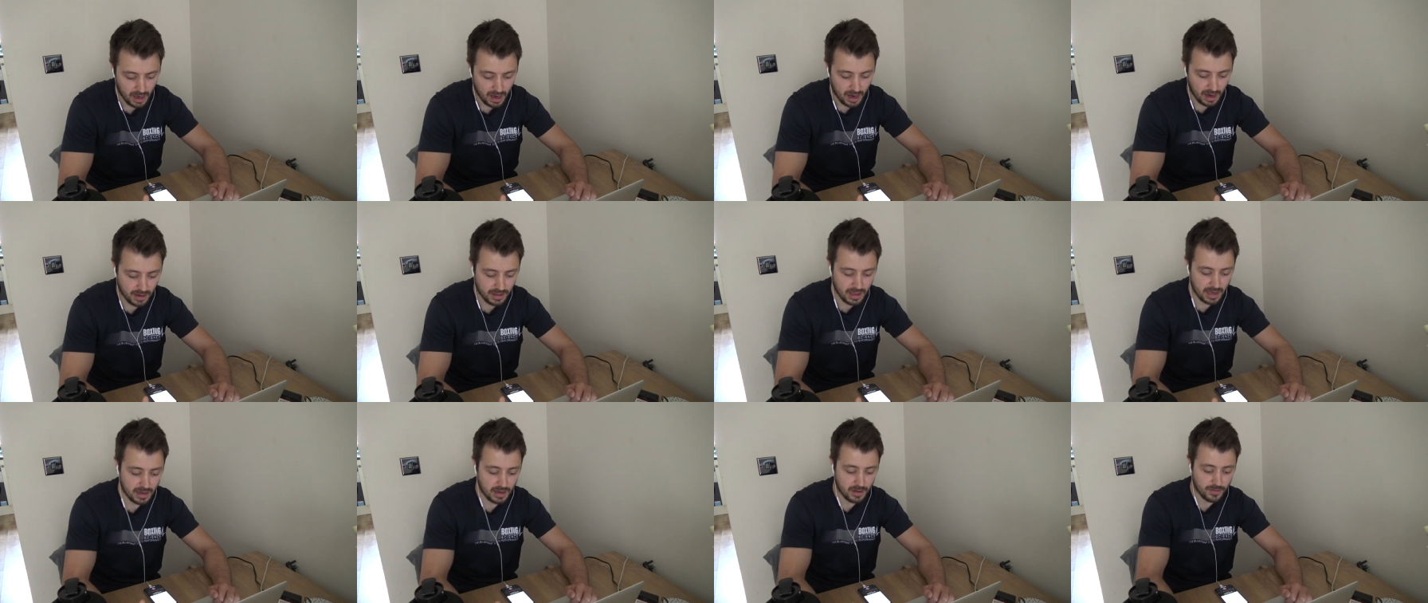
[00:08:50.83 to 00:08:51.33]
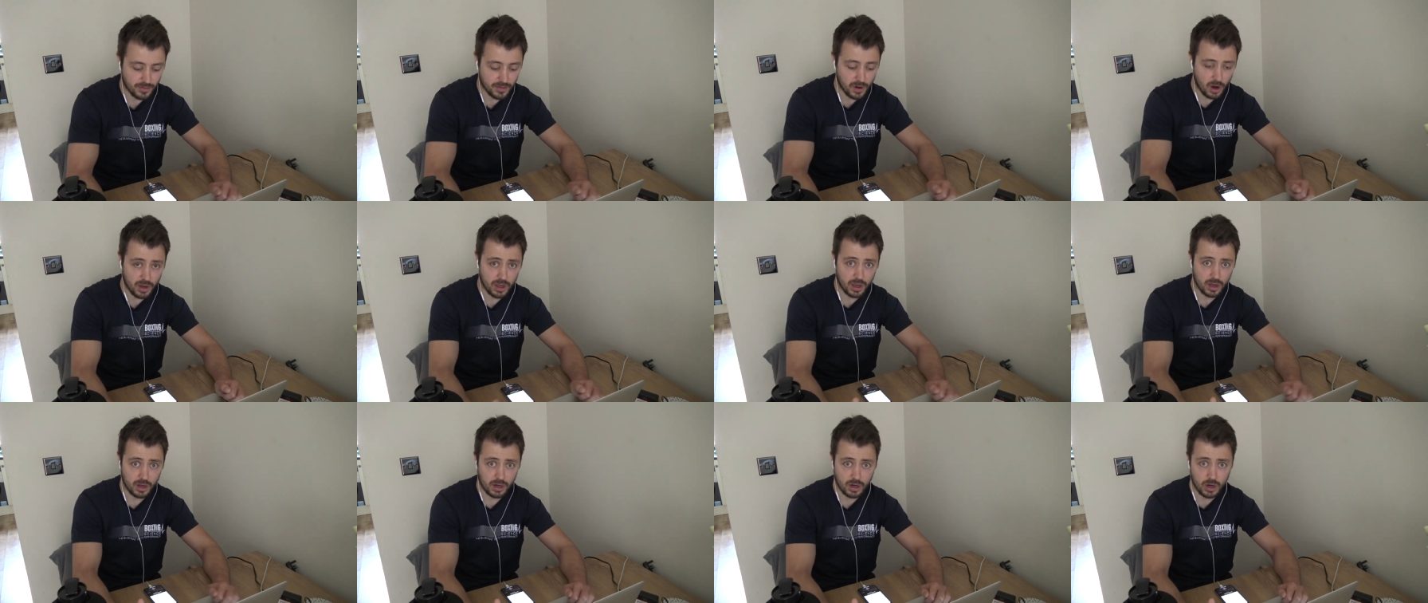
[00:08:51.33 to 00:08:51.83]
And then you've
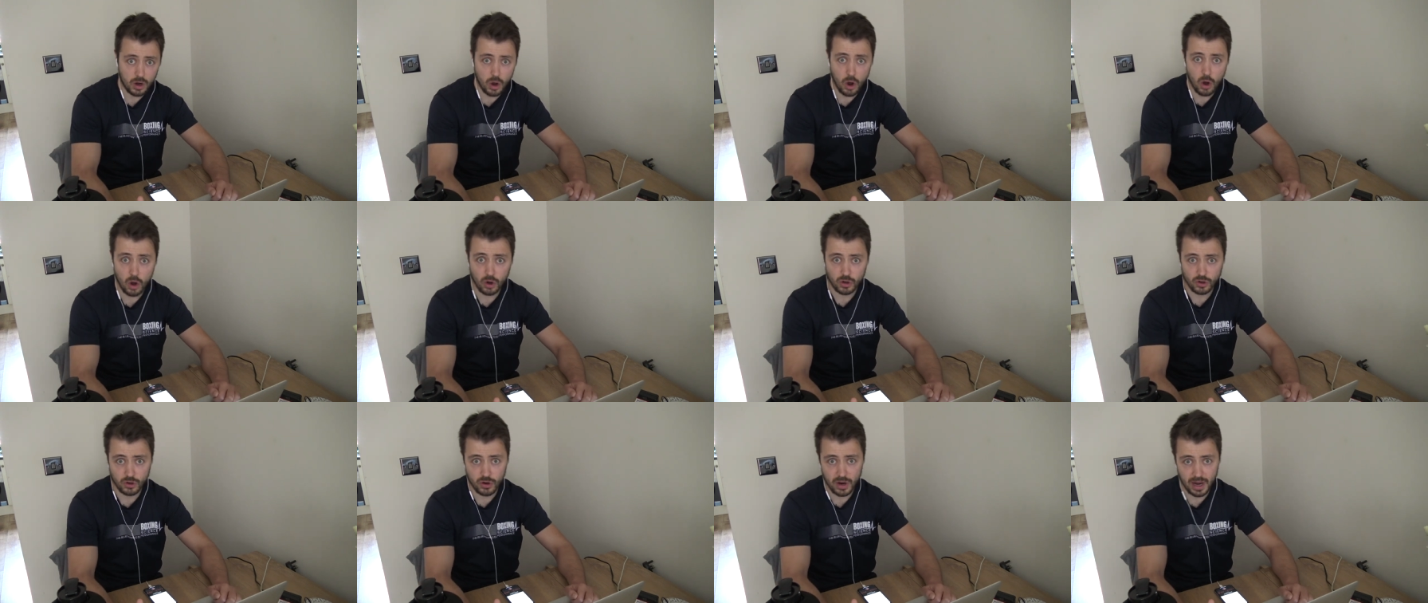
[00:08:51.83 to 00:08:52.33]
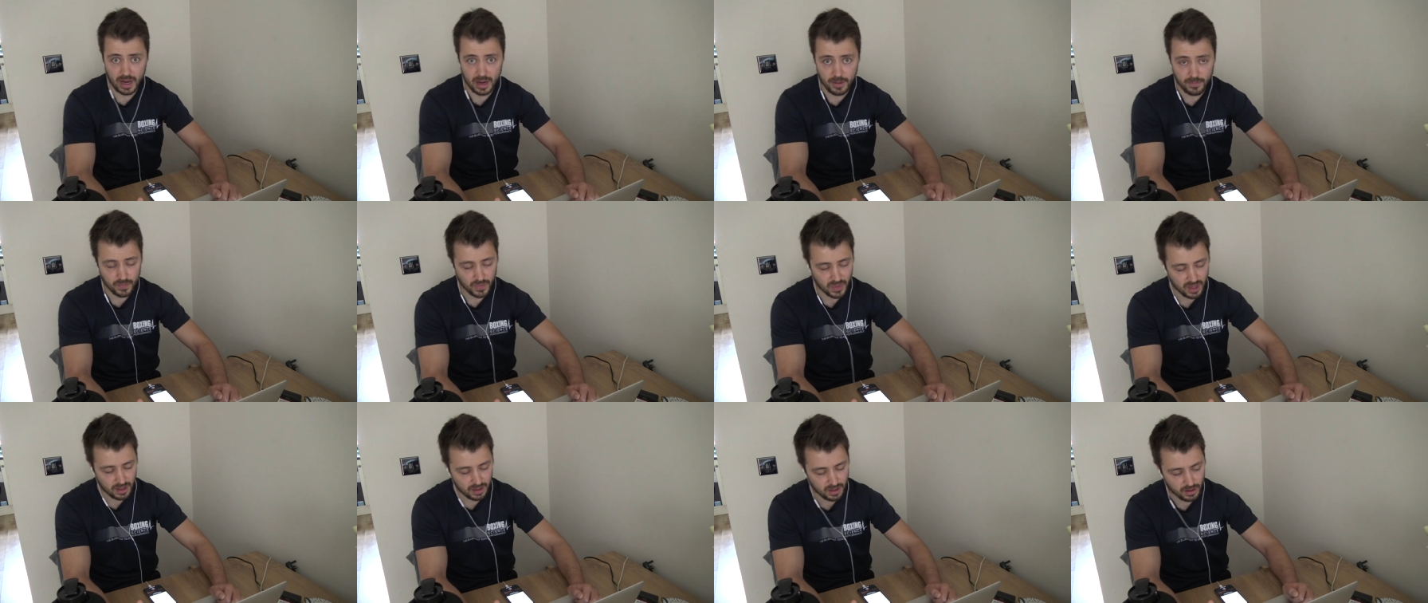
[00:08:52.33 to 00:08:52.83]
got your core
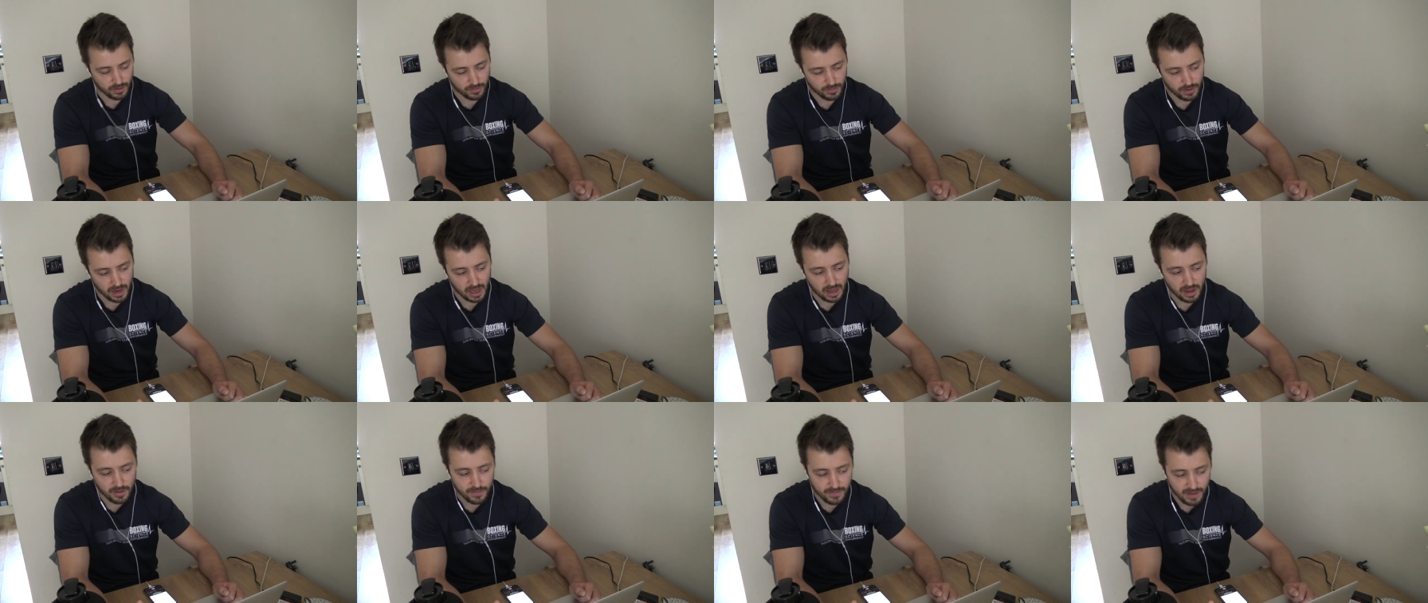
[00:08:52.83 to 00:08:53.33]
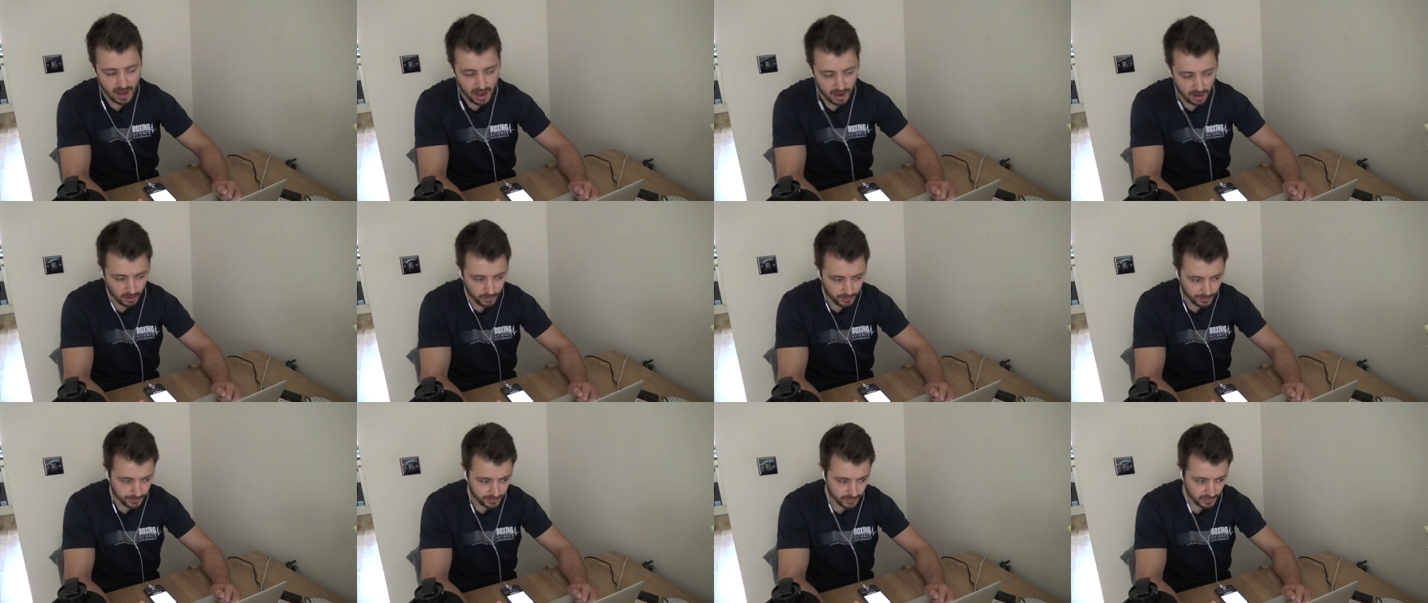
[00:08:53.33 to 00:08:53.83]
training. This is really
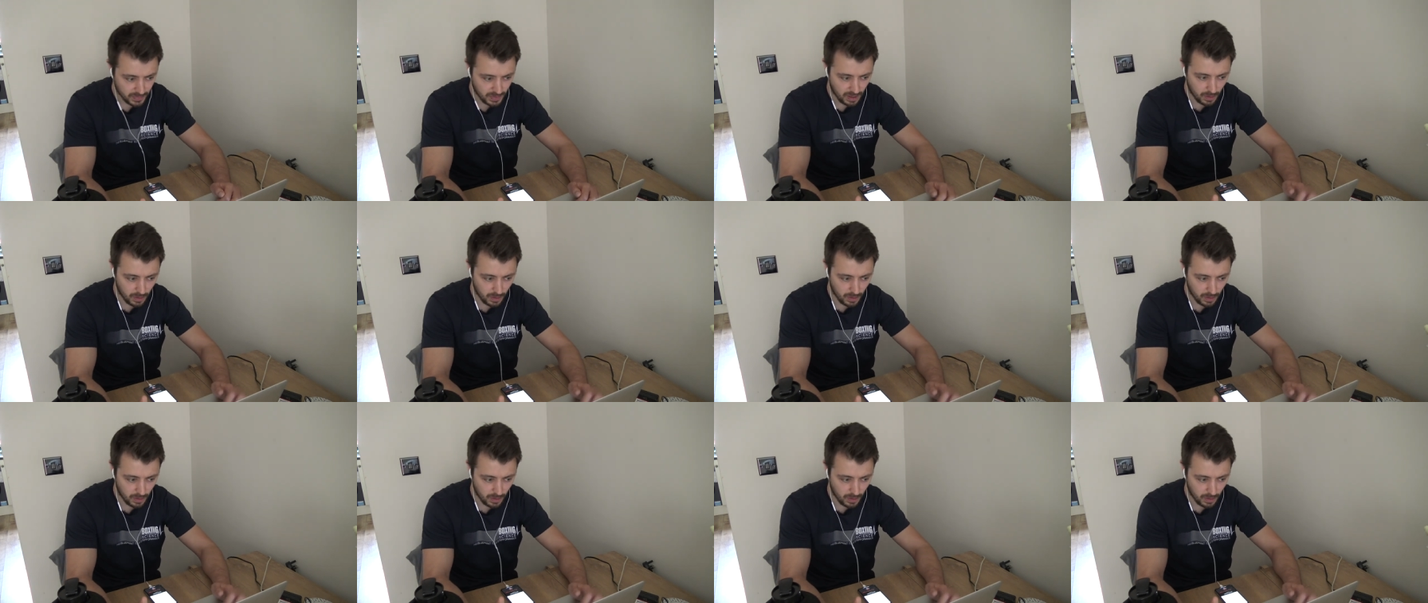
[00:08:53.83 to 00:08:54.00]
vital.